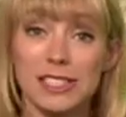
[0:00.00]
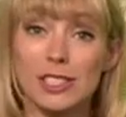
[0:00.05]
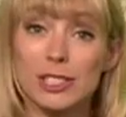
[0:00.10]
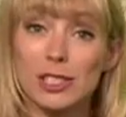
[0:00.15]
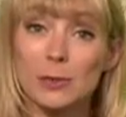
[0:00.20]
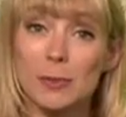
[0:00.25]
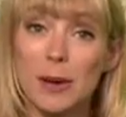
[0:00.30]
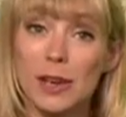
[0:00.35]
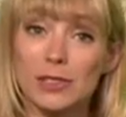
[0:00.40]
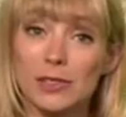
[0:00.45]
some
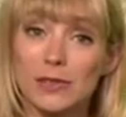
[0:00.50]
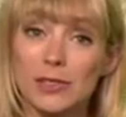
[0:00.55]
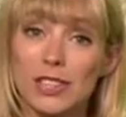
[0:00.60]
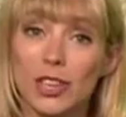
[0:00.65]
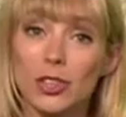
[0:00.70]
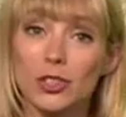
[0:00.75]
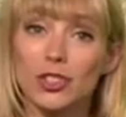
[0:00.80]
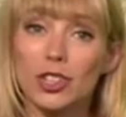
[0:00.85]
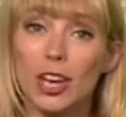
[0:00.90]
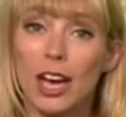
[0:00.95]
decent spells of
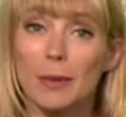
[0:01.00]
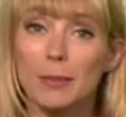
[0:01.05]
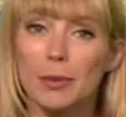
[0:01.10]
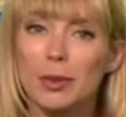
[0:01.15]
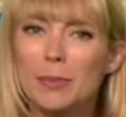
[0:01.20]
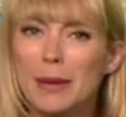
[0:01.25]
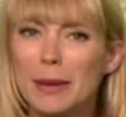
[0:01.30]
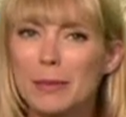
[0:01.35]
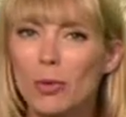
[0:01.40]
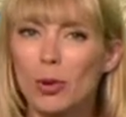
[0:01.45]
sunshine,
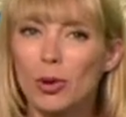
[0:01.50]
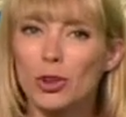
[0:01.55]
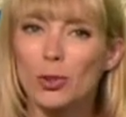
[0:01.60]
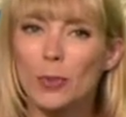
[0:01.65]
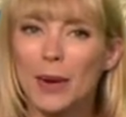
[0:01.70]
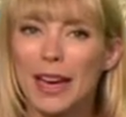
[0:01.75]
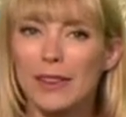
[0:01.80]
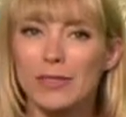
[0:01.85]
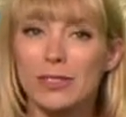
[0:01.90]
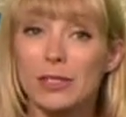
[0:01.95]
but a bit more in
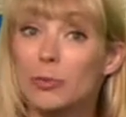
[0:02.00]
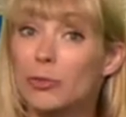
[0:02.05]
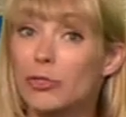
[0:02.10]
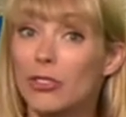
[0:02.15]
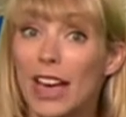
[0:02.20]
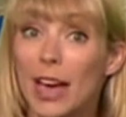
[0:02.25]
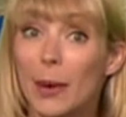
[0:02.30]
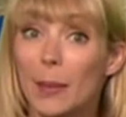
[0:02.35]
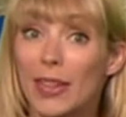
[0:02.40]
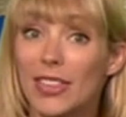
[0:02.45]
the way of some
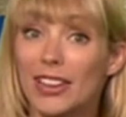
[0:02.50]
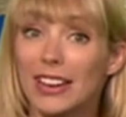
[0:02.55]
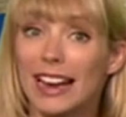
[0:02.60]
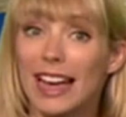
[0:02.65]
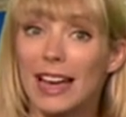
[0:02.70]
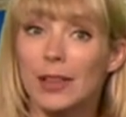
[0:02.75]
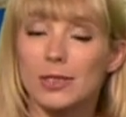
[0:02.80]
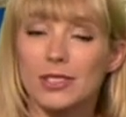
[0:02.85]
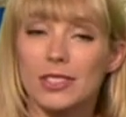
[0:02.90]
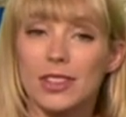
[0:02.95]
fair weather
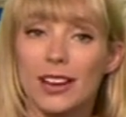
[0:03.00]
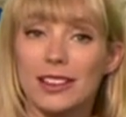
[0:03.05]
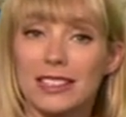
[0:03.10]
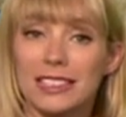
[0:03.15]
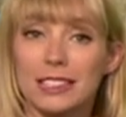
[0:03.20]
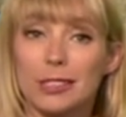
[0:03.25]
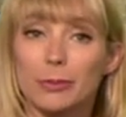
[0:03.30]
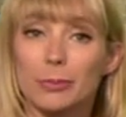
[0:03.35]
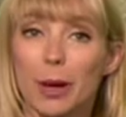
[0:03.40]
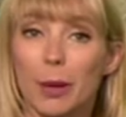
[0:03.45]
clouds
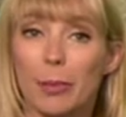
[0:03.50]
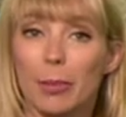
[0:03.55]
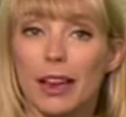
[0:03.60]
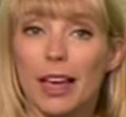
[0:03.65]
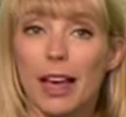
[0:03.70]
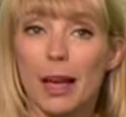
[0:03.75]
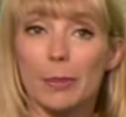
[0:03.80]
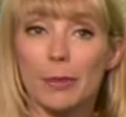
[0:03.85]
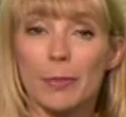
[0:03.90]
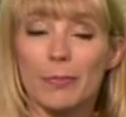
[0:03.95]
starting to bubble
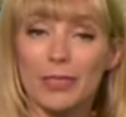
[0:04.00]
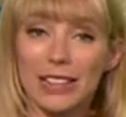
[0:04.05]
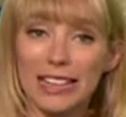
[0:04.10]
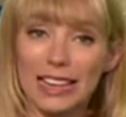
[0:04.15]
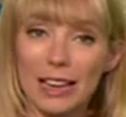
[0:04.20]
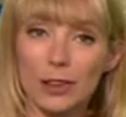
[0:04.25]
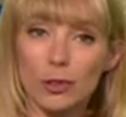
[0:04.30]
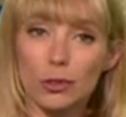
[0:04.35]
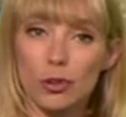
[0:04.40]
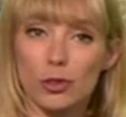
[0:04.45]
up. The
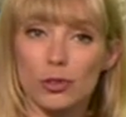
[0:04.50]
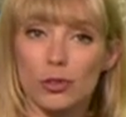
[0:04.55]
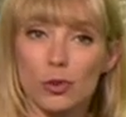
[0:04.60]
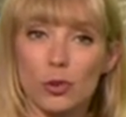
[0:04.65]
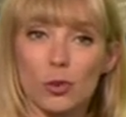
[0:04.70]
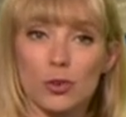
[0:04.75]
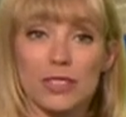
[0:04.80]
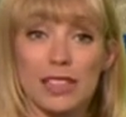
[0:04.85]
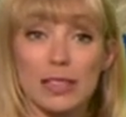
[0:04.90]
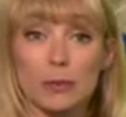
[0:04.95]
cloud across
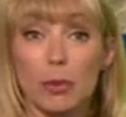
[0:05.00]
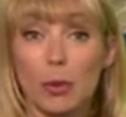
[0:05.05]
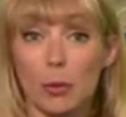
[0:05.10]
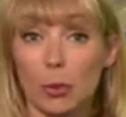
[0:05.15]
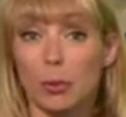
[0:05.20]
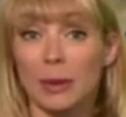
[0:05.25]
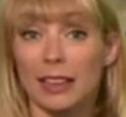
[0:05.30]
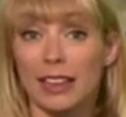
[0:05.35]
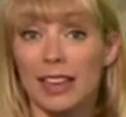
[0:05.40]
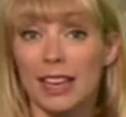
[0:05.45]
Dorset
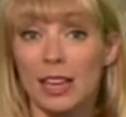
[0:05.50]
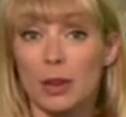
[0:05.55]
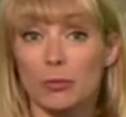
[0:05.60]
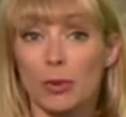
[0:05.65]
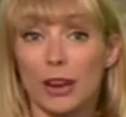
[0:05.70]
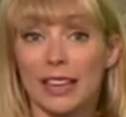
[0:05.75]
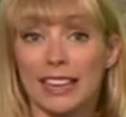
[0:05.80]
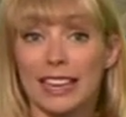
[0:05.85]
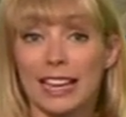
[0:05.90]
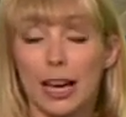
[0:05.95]
probably
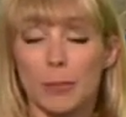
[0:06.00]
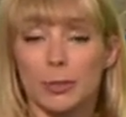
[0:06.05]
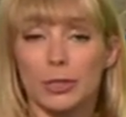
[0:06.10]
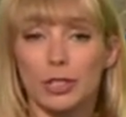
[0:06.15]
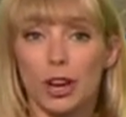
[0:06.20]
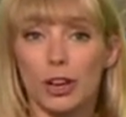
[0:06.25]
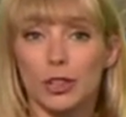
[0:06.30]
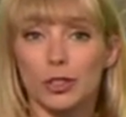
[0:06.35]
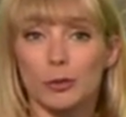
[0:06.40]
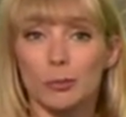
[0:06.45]
breaking up a
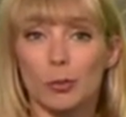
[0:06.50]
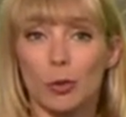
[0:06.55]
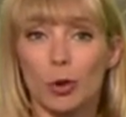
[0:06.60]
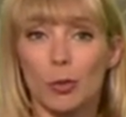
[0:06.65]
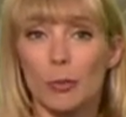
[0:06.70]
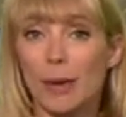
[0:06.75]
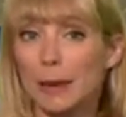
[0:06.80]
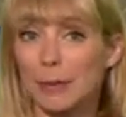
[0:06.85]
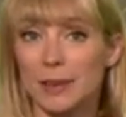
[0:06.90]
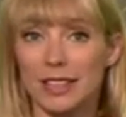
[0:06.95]
touch
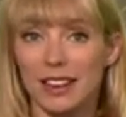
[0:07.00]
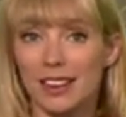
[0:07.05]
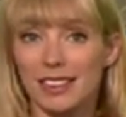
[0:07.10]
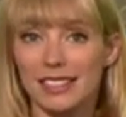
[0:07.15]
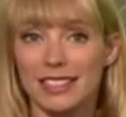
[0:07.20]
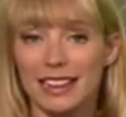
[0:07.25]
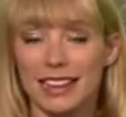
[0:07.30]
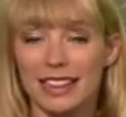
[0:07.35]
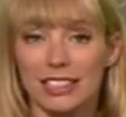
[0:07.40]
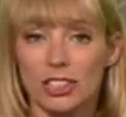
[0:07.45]
more, maybe an
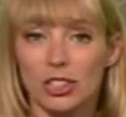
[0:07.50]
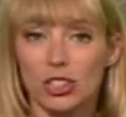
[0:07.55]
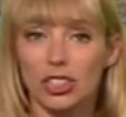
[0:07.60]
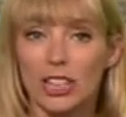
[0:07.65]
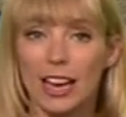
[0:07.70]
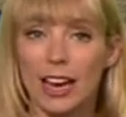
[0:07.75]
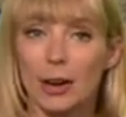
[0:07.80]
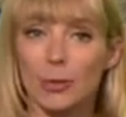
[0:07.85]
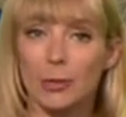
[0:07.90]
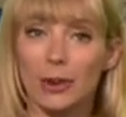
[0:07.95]
isolated
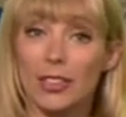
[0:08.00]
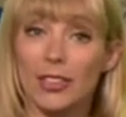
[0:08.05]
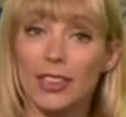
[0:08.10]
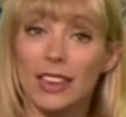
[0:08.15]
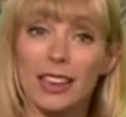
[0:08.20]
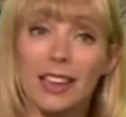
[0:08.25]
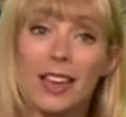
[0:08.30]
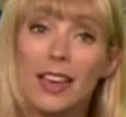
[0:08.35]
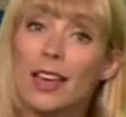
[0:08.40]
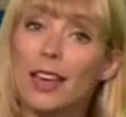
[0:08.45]
shower, but I
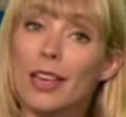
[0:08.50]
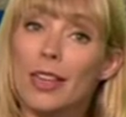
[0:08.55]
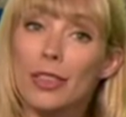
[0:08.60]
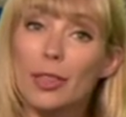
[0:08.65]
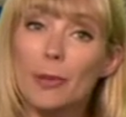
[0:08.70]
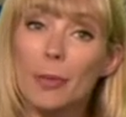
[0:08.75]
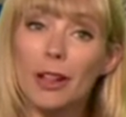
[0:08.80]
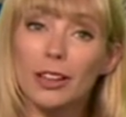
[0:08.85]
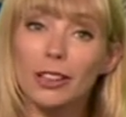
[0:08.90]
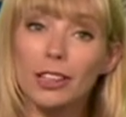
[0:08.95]
think
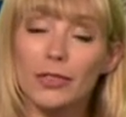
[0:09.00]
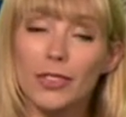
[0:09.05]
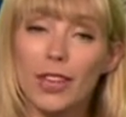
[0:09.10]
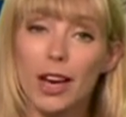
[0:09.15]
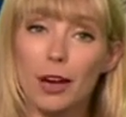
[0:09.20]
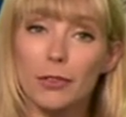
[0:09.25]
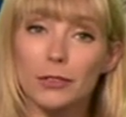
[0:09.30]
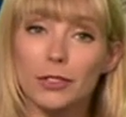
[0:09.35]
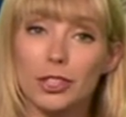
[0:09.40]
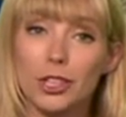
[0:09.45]
the bulk of the
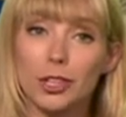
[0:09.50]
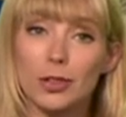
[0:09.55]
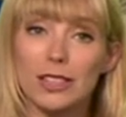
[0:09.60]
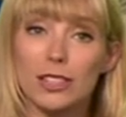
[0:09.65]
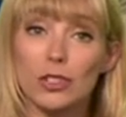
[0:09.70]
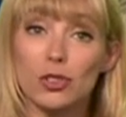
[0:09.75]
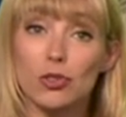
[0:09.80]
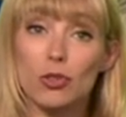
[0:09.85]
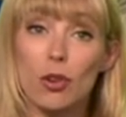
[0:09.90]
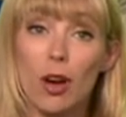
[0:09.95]

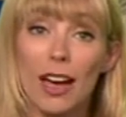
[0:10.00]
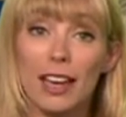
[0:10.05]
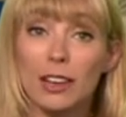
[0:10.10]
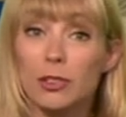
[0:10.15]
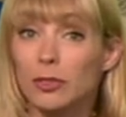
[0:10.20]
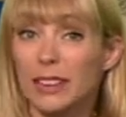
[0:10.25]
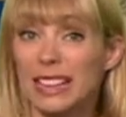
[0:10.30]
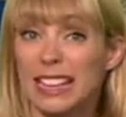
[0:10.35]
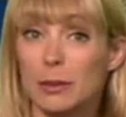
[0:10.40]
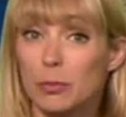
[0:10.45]
afternoon is dry
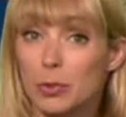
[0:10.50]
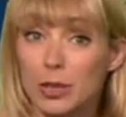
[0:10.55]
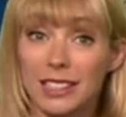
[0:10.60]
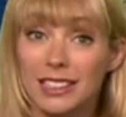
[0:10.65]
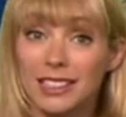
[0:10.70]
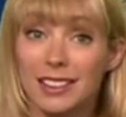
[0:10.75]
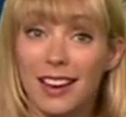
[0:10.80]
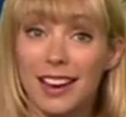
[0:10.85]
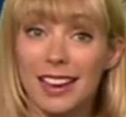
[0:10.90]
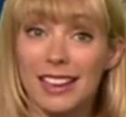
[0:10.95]
and feeling
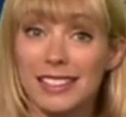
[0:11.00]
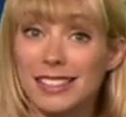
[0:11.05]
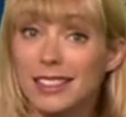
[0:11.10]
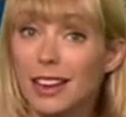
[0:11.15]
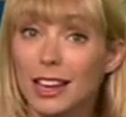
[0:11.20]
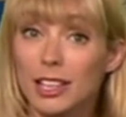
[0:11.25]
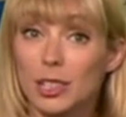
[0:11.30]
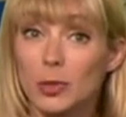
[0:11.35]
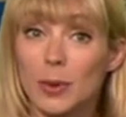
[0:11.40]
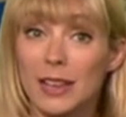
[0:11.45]
pretty nice increased
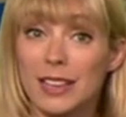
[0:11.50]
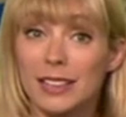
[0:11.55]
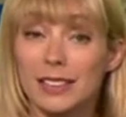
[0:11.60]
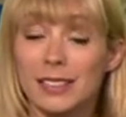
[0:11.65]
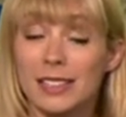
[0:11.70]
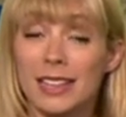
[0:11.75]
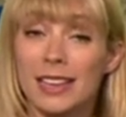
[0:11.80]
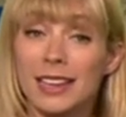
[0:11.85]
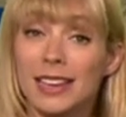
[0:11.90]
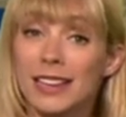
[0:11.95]
light
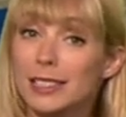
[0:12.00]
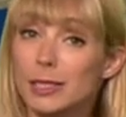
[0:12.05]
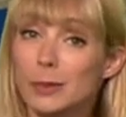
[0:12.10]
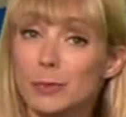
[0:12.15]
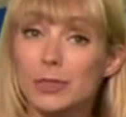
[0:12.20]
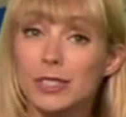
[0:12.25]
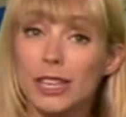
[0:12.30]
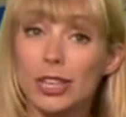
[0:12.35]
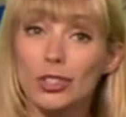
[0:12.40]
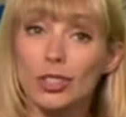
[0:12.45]
winds,
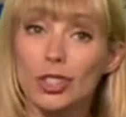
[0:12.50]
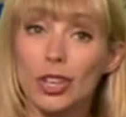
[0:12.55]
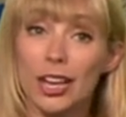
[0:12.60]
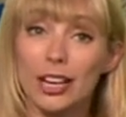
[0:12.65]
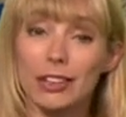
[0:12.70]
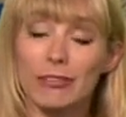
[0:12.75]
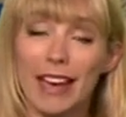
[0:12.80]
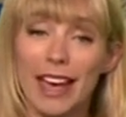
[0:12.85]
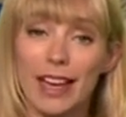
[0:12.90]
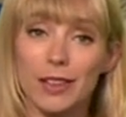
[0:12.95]
some
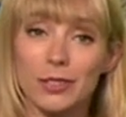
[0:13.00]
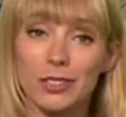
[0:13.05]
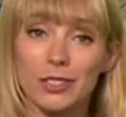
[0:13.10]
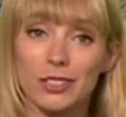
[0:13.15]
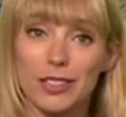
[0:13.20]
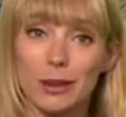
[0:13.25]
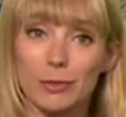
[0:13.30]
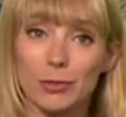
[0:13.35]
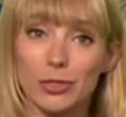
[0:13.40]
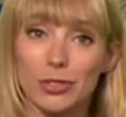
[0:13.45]
sunshine around
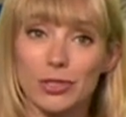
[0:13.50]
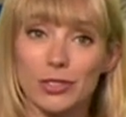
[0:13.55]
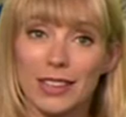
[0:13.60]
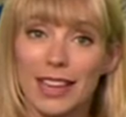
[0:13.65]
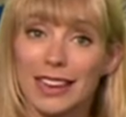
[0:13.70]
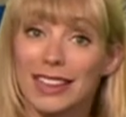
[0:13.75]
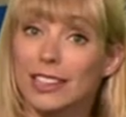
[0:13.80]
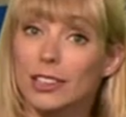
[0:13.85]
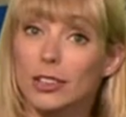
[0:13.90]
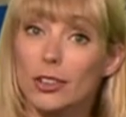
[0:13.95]
and temperatures
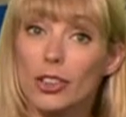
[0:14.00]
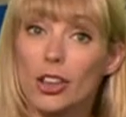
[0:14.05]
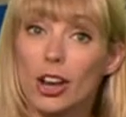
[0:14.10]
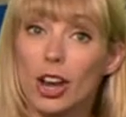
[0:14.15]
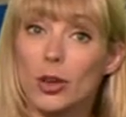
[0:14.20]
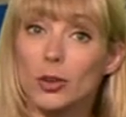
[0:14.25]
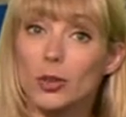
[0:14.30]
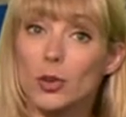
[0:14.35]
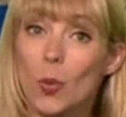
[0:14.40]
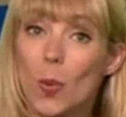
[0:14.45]
getting into the
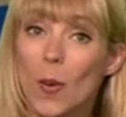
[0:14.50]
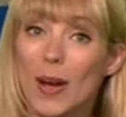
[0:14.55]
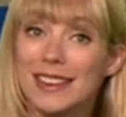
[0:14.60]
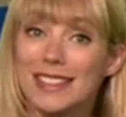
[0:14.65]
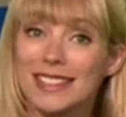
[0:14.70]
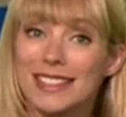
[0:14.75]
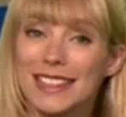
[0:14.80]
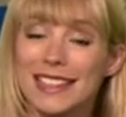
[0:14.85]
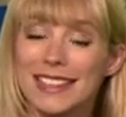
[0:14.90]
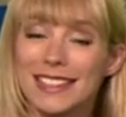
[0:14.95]
low
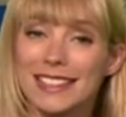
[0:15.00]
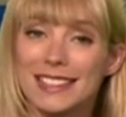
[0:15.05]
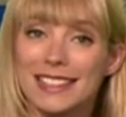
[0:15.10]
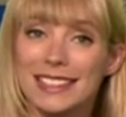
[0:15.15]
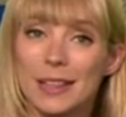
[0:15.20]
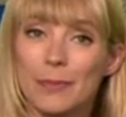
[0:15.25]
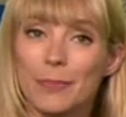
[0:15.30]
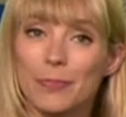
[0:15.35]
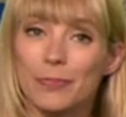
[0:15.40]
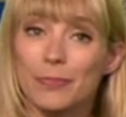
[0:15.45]

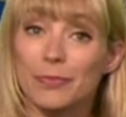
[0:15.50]
20s.